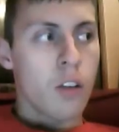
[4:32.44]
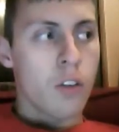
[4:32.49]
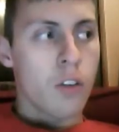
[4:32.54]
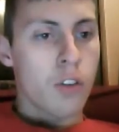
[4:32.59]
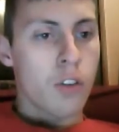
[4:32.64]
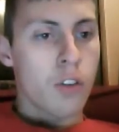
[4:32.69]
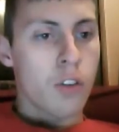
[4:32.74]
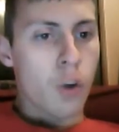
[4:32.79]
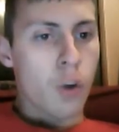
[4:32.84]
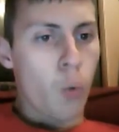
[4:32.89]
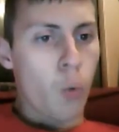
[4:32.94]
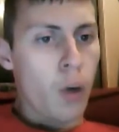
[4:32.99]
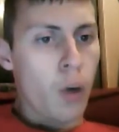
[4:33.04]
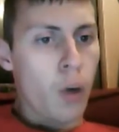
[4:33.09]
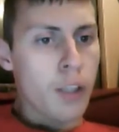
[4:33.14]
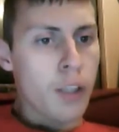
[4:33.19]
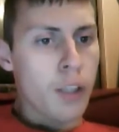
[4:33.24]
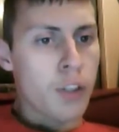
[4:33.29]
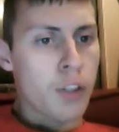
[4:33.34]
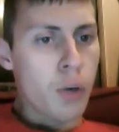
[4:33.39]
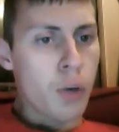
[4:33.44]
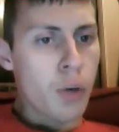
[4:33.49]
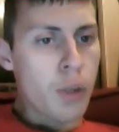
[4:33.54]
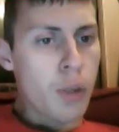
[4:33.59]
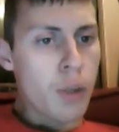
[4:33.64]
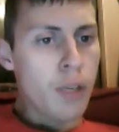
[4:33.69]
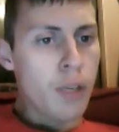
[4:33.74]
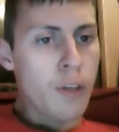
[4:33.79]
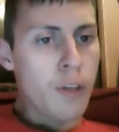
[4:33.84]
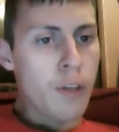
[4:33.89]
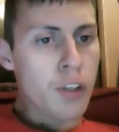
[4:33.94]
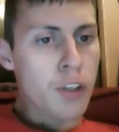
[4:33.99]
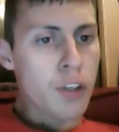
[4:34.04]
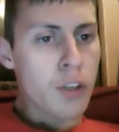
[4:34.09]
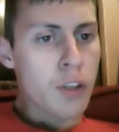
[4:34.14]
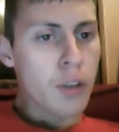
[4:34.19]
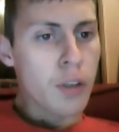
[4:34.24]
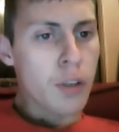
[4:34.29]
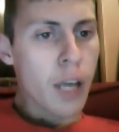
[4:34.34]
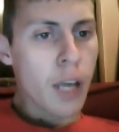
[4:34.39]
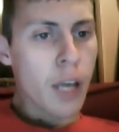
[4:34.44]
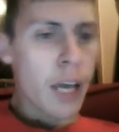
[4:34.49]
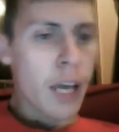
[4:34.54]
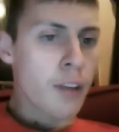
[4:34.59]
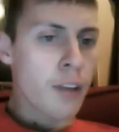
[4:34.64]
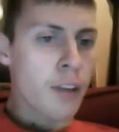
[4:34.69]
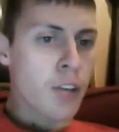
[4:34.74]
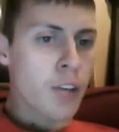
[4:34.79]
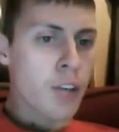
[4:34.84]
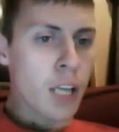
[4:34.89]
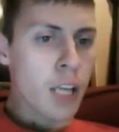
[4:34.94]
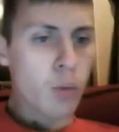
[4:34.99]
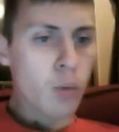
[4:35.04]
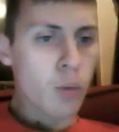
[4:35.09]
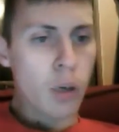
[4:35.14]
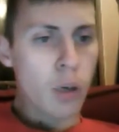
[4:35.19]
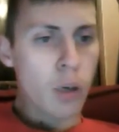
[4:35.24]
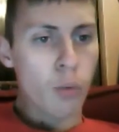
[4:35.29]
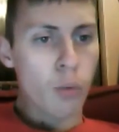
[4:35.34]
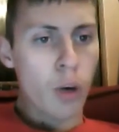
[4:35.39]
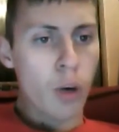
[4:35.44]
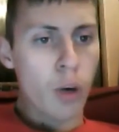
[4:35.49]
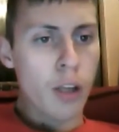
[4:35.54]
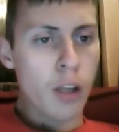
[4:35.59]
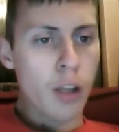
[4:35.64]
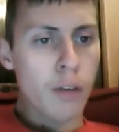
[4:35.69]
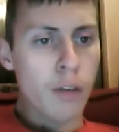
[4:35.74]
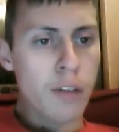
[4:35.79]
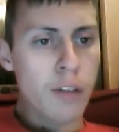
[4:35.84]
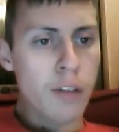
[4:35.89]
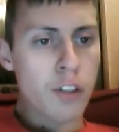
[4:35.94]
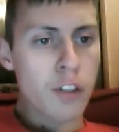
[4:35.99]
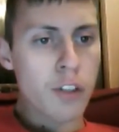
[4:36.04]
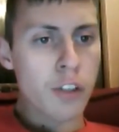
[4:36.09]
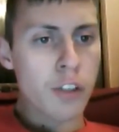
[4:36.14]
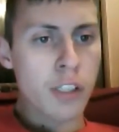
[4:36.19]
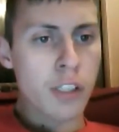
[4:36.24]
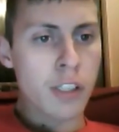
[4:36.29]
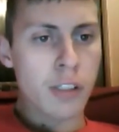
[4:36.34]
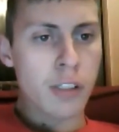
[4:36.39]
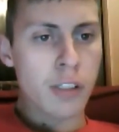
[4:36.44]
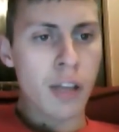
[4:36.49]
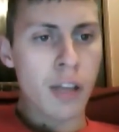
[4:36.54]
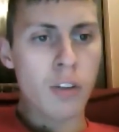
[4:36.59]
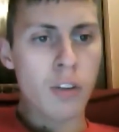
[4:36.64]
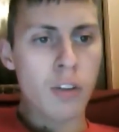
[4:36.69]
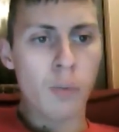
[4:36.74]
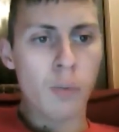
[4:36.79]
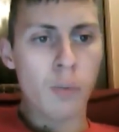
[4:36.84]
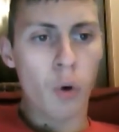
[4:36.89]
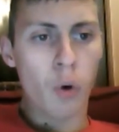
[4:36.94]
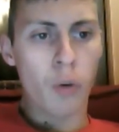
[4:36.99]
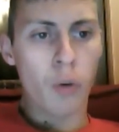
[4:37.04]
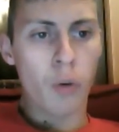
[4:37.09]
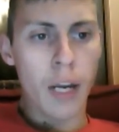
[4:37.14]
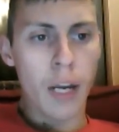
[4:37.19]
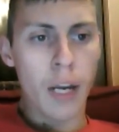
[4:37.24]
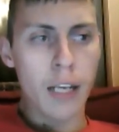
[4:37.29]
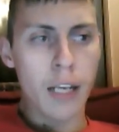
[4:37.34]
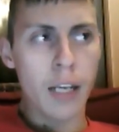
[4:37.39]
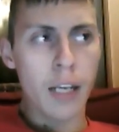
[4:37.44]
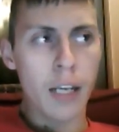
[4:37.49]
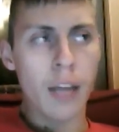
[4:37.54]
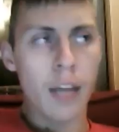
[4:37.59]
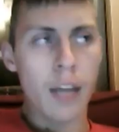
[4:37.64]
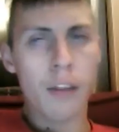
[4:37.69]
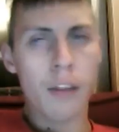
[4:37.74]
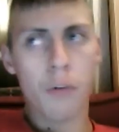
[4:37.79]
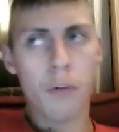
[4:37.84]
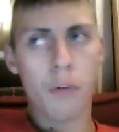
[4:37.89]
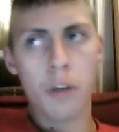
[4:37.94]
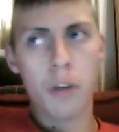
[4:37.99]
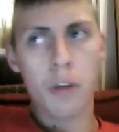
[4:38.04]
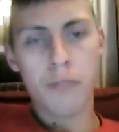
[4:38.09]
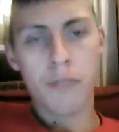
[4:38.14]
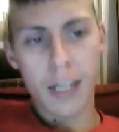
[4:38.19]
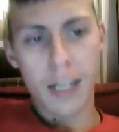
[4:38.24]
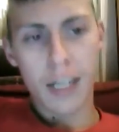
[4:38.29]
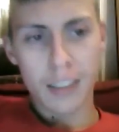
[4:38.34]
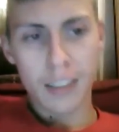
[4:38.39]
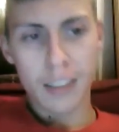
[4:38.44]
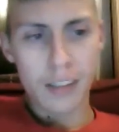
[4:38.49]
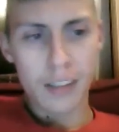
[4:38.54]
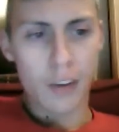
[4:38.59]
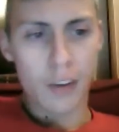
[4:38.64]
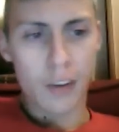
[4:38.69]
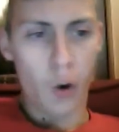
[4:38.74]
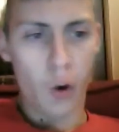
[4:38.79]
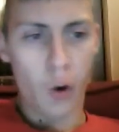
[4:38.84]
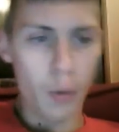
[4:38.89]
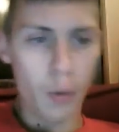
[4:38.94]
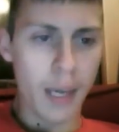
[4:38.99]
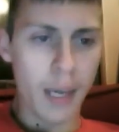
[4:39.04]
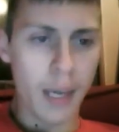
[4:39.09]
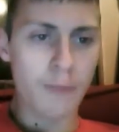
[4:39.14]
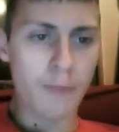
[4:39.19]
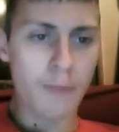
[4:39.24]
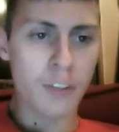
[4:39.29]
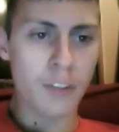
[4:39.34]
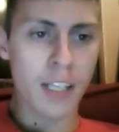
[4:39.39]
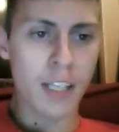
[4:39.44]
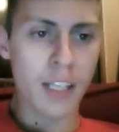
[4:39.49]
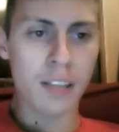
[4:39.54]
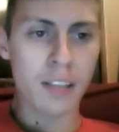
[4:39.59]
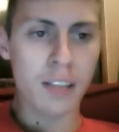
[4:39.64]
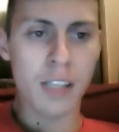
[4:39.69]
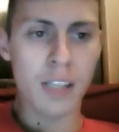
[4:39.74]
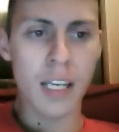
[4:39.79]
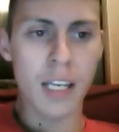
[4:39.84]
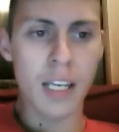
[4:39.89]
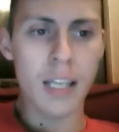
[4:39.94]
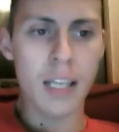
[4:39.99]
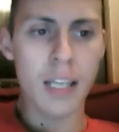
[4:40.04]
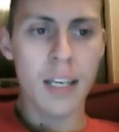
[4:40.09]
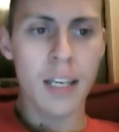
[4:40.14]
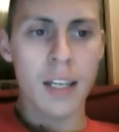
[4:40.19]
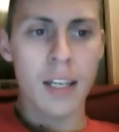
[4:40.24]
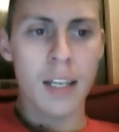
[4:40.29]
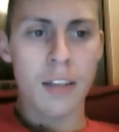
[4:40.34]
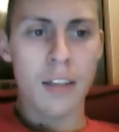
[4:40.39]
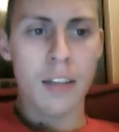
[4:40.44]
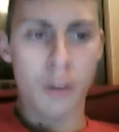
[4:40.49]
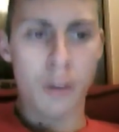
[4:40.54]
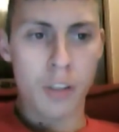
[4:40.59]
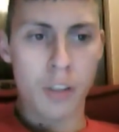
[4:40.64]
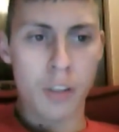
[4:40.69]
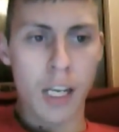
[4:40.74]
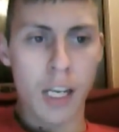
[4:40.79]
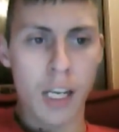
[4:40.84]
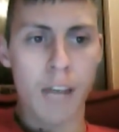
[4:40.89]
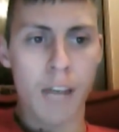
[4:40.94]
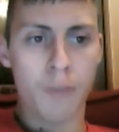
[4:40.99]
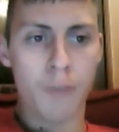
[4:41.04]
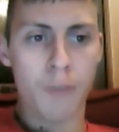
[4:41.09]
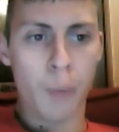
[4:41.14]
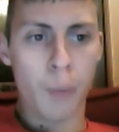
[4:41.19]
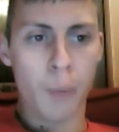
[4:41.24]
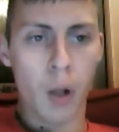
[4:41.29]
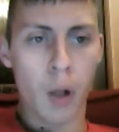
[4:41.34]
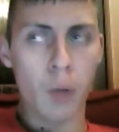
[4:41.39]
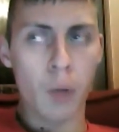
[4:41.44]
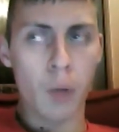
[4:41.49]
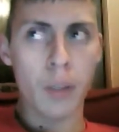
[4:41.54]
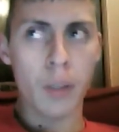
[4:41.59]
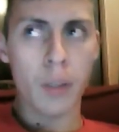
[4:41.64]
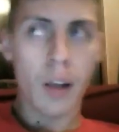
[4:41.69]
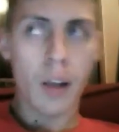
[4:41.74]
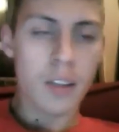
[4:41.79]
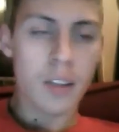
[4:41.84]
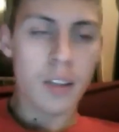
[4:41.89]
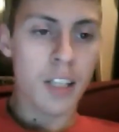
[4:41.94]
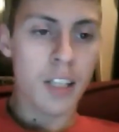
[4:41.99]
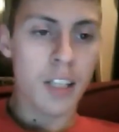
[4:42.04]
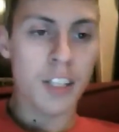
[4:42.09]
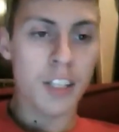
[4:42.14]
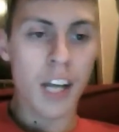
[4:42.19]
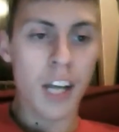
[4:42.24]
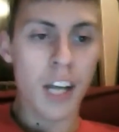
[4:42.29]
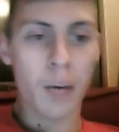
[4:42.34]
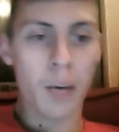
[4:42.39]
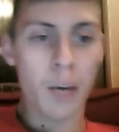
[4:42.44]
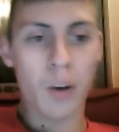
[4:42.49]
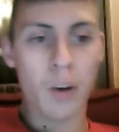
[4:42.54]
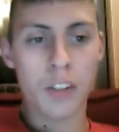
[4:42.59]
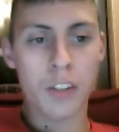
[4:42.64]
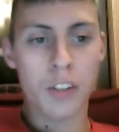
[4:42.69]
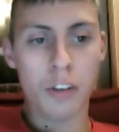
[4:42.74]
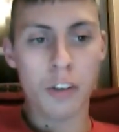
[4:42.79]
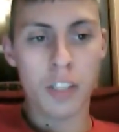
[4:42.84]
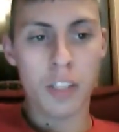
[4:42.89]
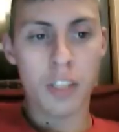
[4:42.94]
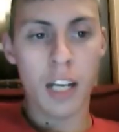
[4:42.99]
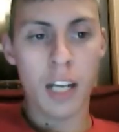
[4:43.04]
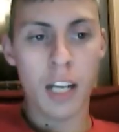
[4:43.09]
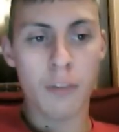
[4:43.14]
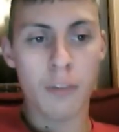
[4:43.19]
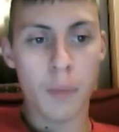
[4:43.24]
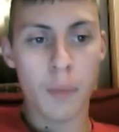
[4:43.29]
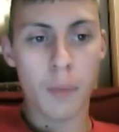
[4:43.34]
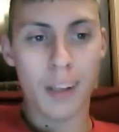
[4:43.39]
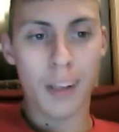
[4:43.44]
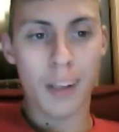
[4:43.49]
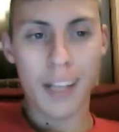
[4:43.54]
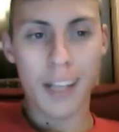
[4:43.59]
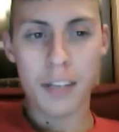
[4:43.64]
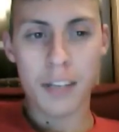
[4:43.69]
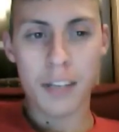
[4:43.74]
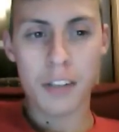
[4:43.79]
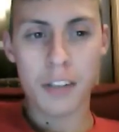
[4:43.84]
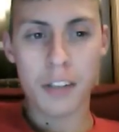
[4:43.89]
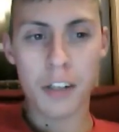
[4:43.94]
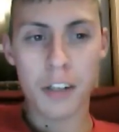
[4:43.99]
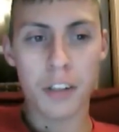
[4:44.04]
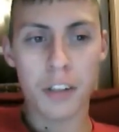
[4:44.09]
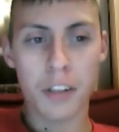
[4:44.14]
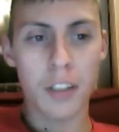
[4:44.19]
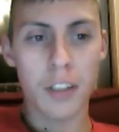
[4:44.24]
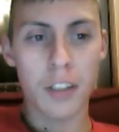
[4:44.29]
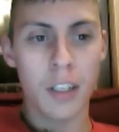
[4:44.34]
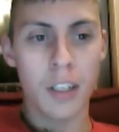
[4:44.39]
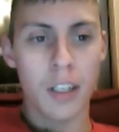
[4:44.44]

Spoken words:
So 1-2 in the division, and the Jags 1-1 in the division sounds more right. And then throw in the fact this is a home game for Tennessee. Thursday Night Football. We lost to the Jaguars Thursday Night Football last year.